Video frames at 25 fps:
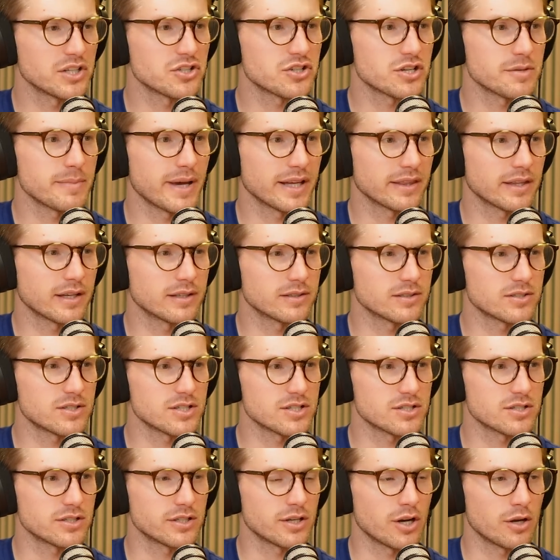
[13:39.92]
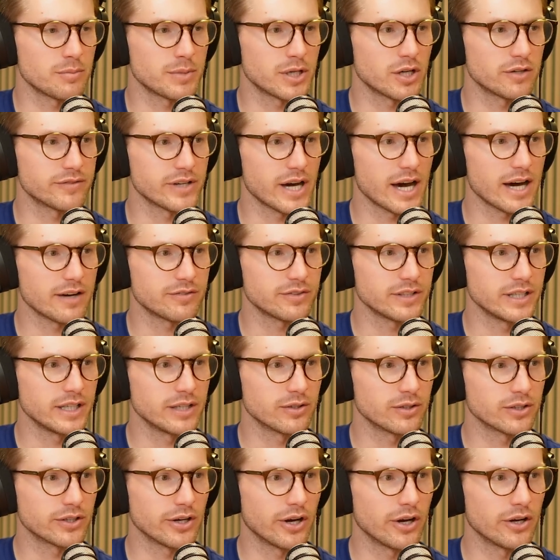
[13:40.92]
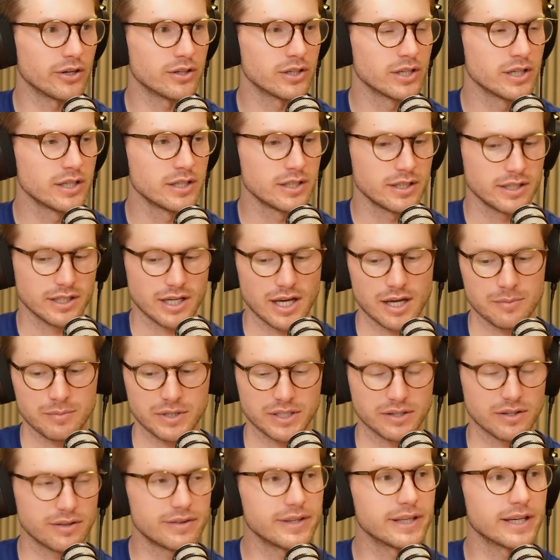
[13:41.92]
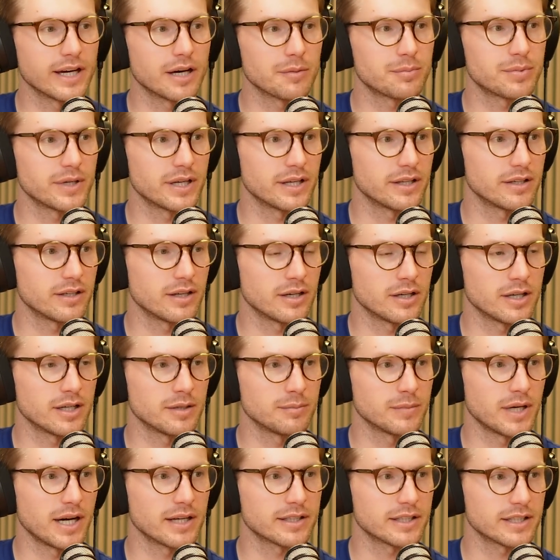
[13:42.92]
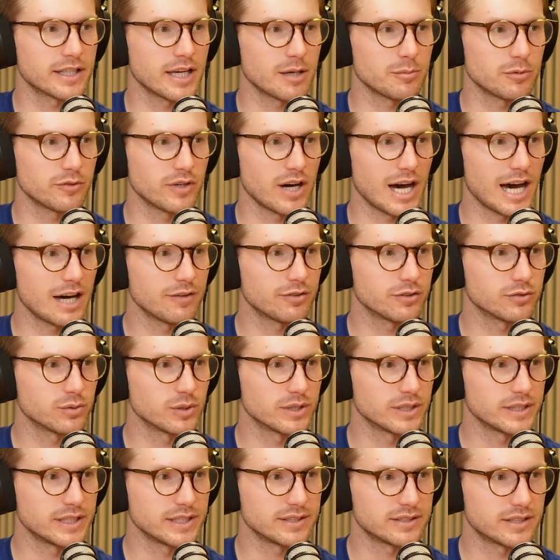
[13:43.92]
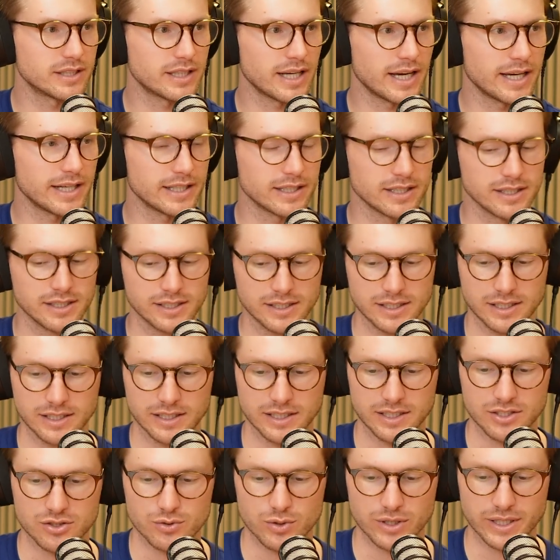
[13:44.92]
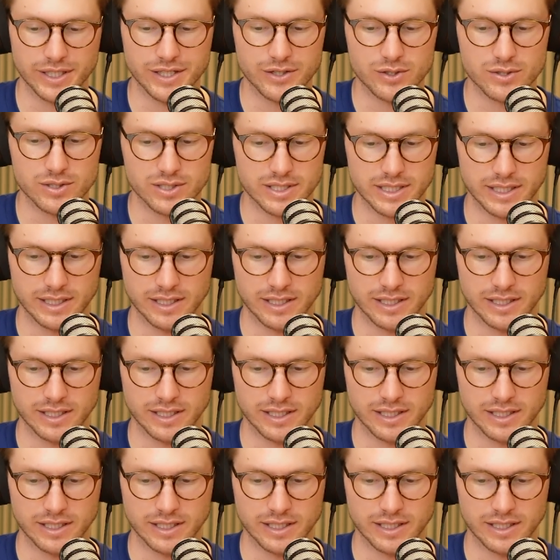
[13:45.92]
she make that decision, a bit over half a year ago and pick the thing up at a market cap of half of what it is today? It's really interesting.